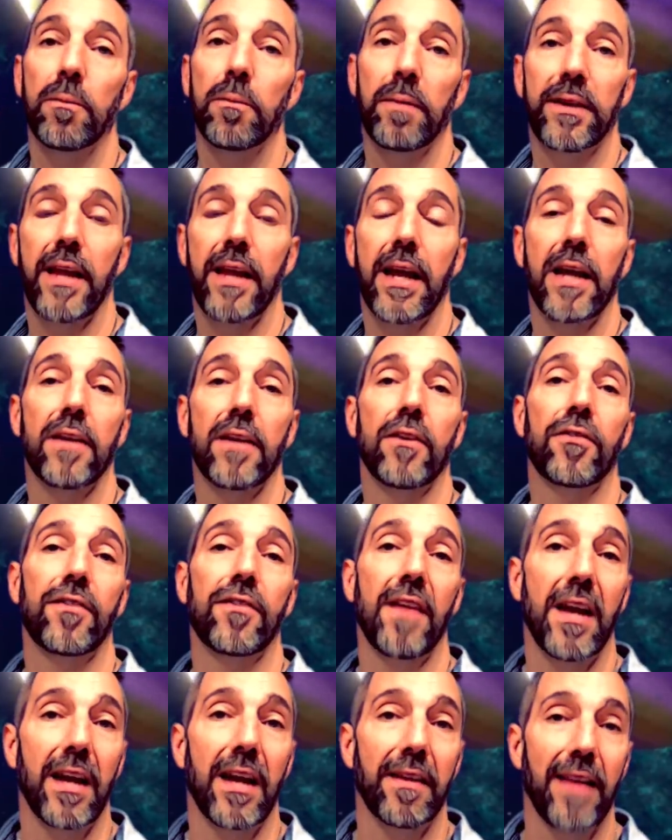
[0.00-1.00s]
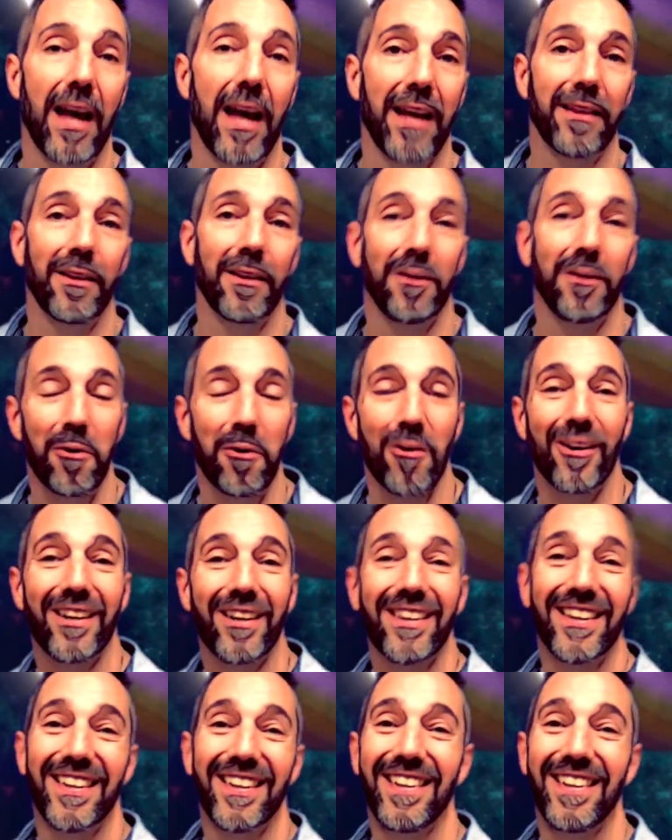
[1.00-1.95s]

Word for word: but they understand that the Lord